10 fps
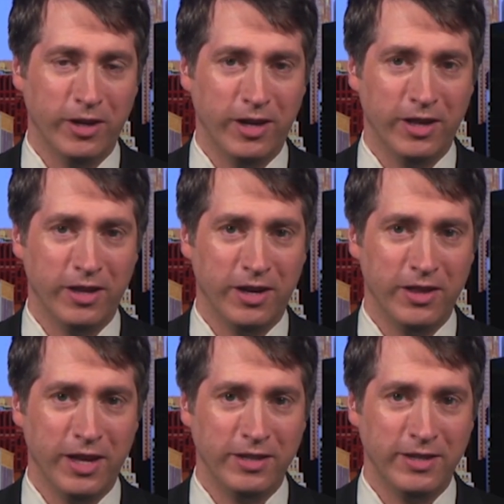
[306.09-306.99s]
On
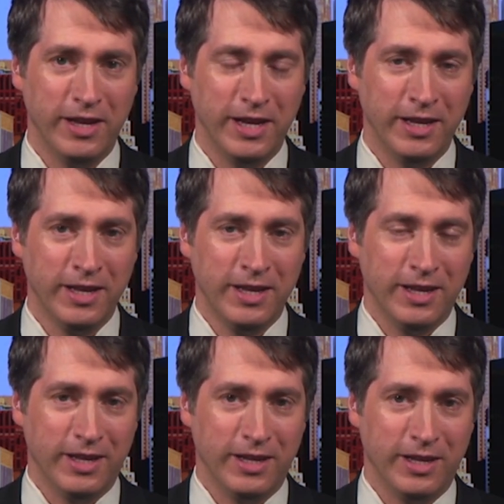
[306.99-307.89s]
that day,
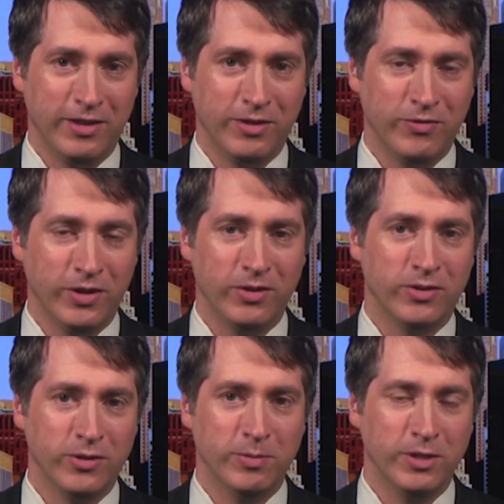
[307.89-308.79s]
the Confederate
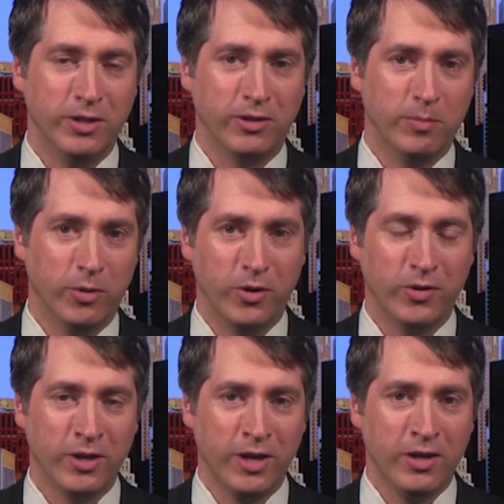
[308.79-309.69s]
troops nearly
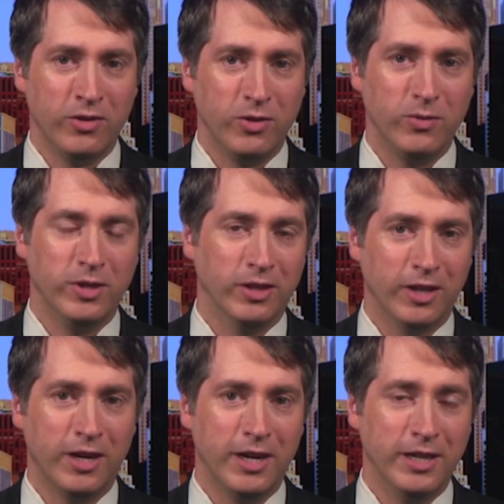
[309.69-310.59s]
broke the Union
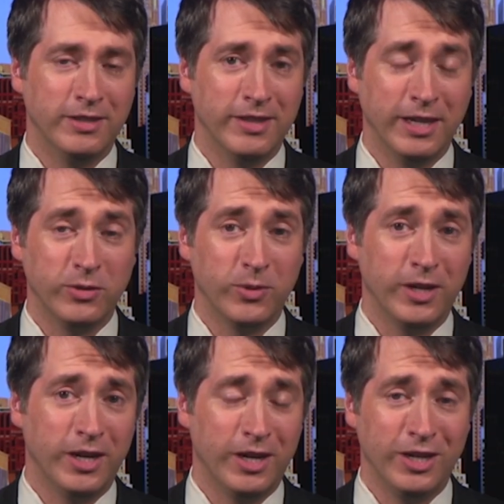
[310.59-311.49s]
lines, and that's
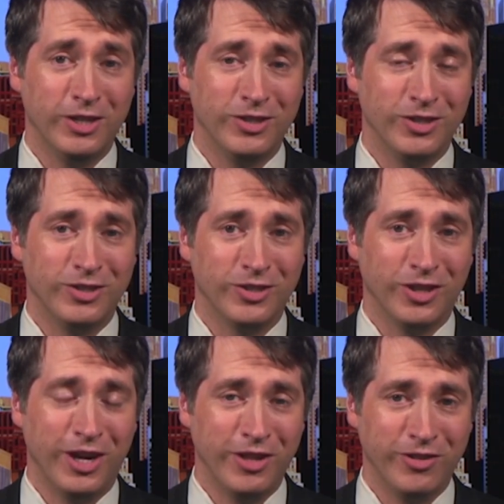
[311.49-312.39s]
why on
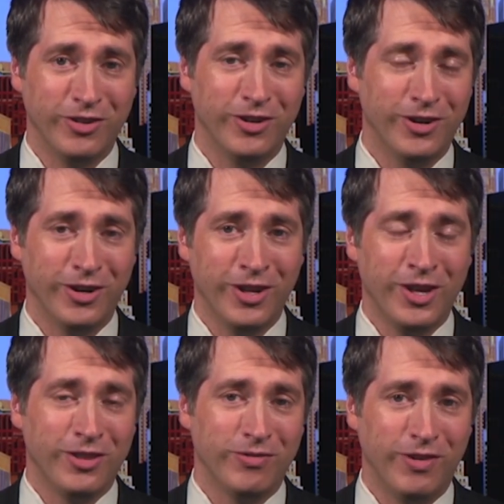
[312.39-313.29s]
July 3rd,
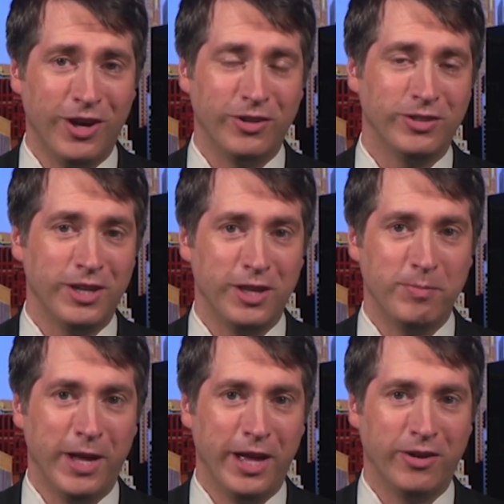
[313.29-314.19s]
the final day of the
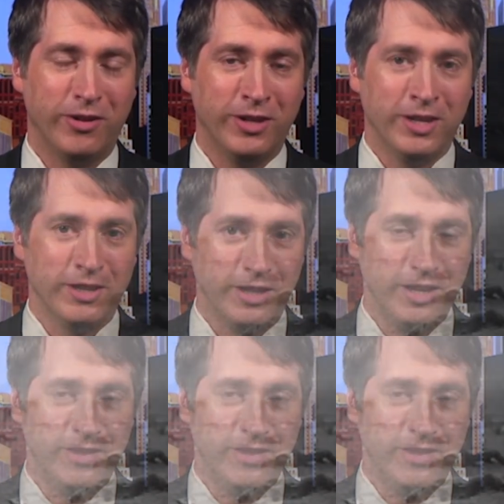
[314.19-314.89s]
battle, Lee